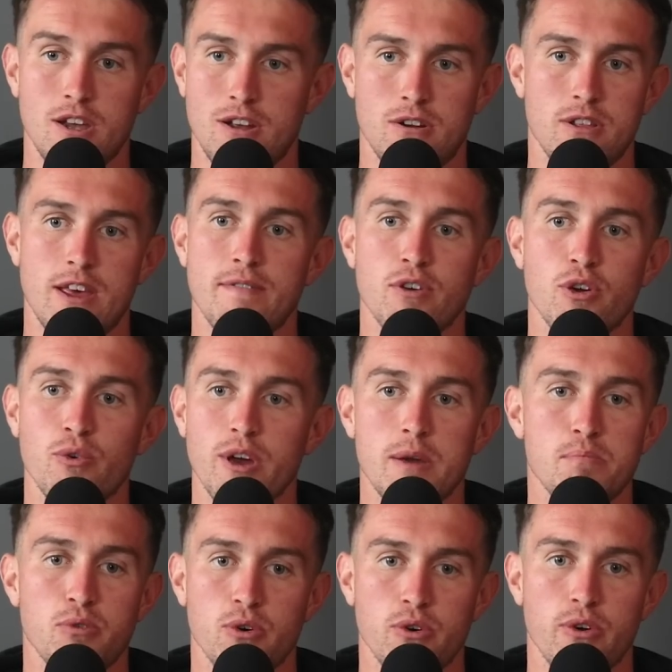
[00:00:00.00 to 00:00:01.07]
you know, they have a
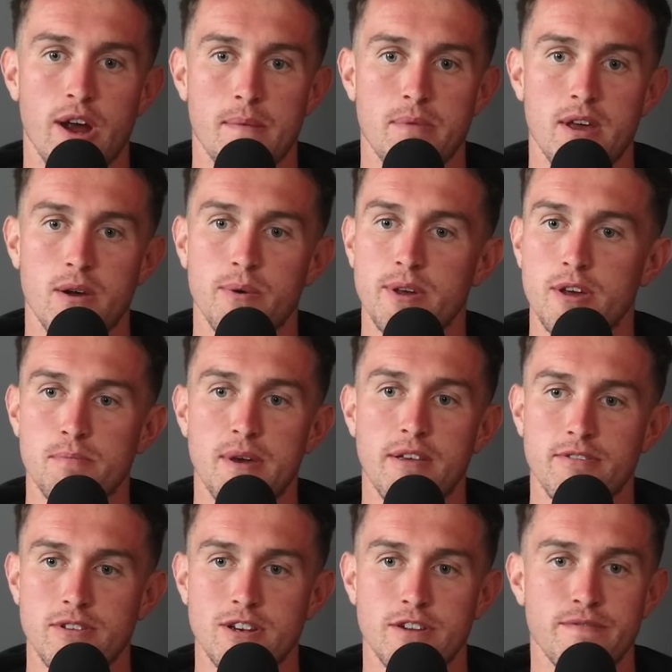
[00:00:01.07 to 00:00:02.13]
great program there where they're
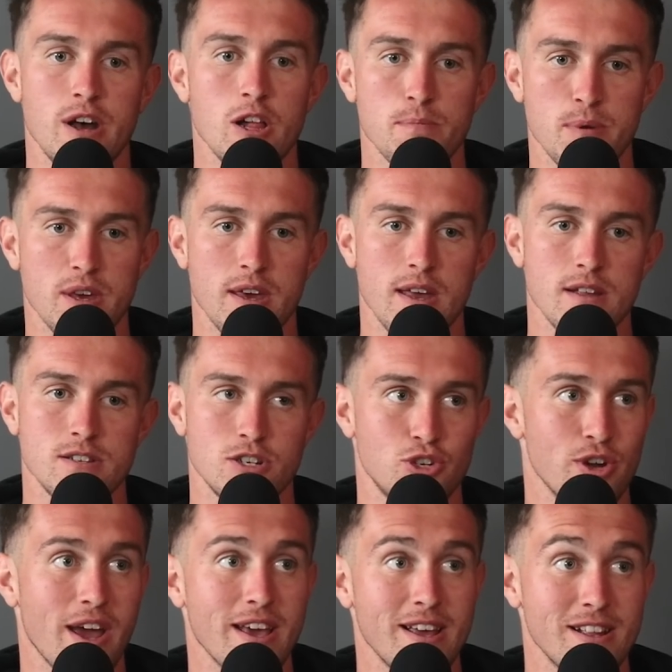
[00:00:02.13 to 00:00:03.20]
basically developing kids to
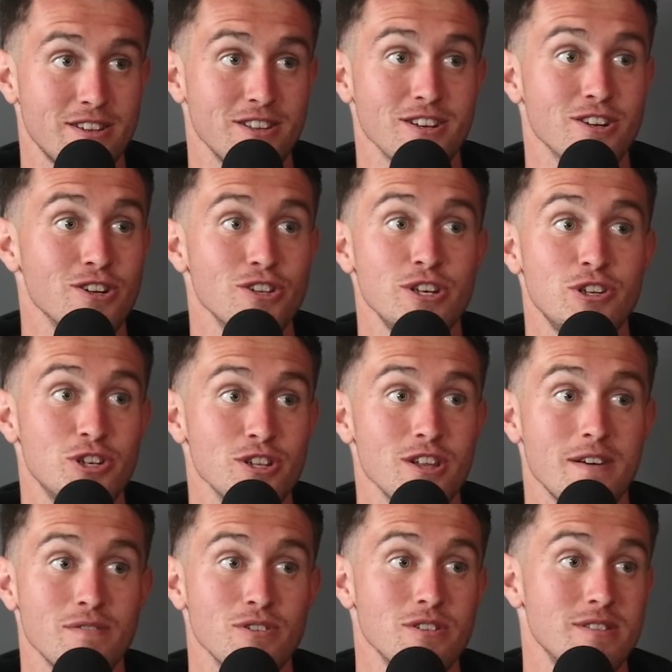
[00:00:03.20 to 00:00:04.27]
try and get to the collegiate
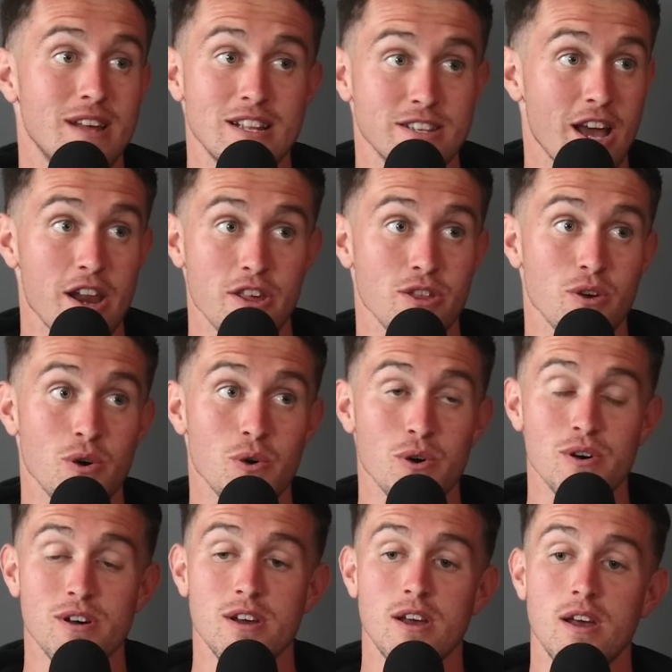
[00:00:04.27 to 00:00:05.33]
level. That's mm -hmm. kind of the
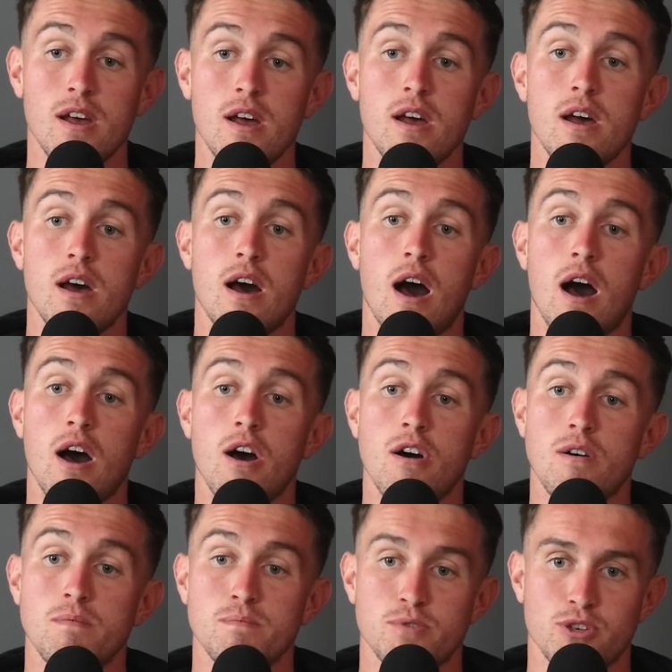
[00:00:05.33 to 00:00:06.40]
goal.
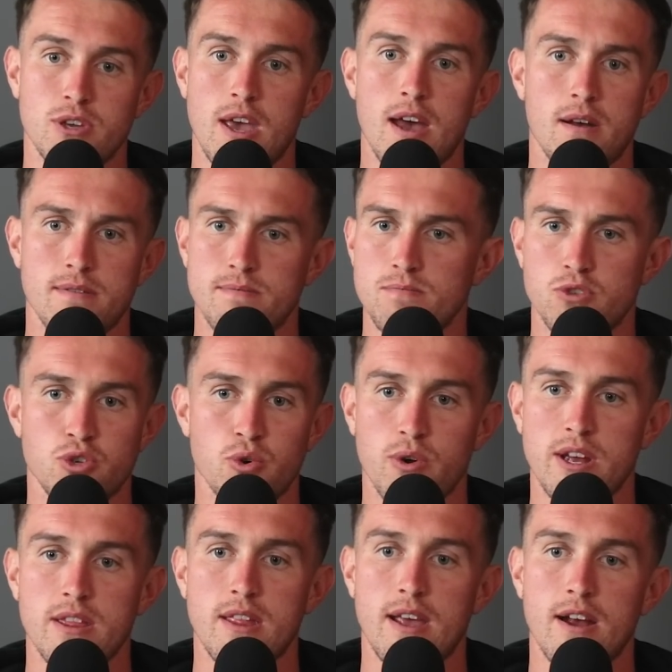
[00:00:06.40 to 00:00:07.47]
Um, so yeah,
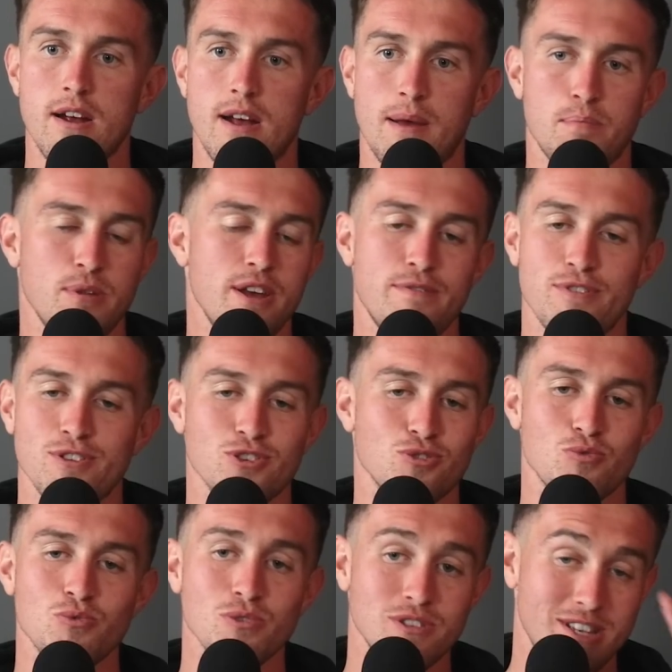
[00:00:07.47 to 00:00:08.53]
joined there. I played for the
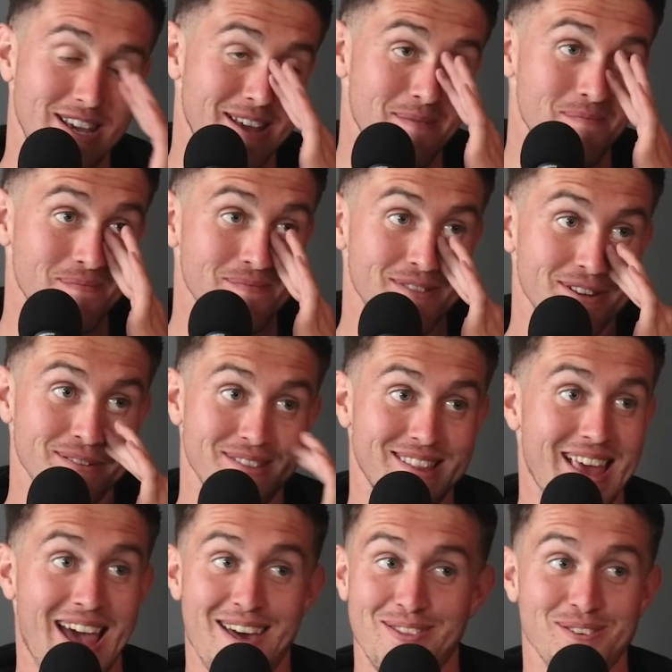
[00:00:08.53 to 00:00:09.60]
school team, the
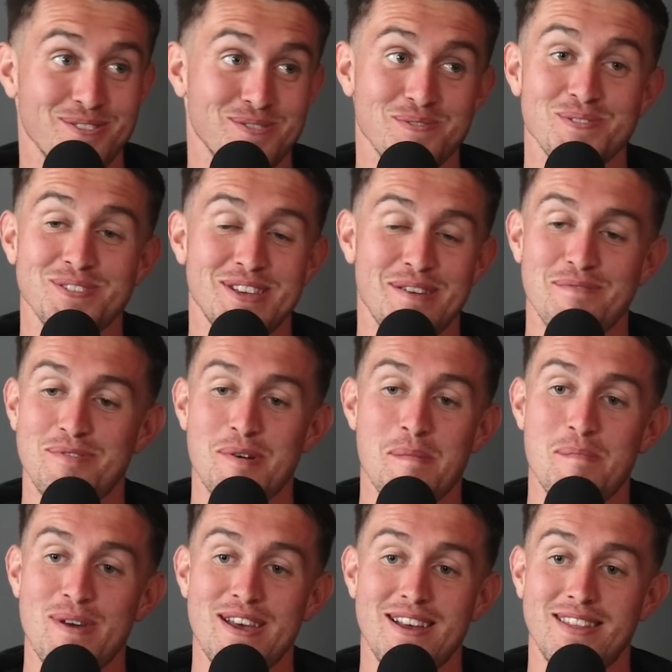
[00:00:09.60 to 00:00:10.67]
Catholic school team for
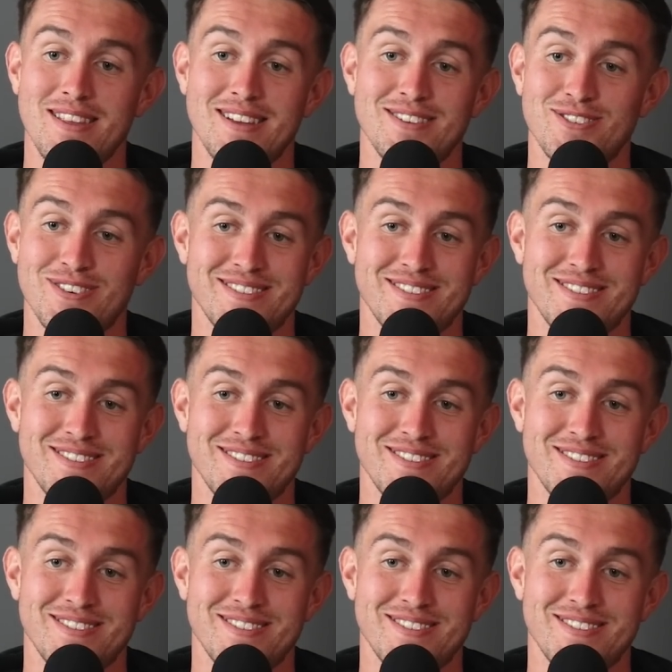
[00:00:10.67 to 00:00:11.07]
a bit, and then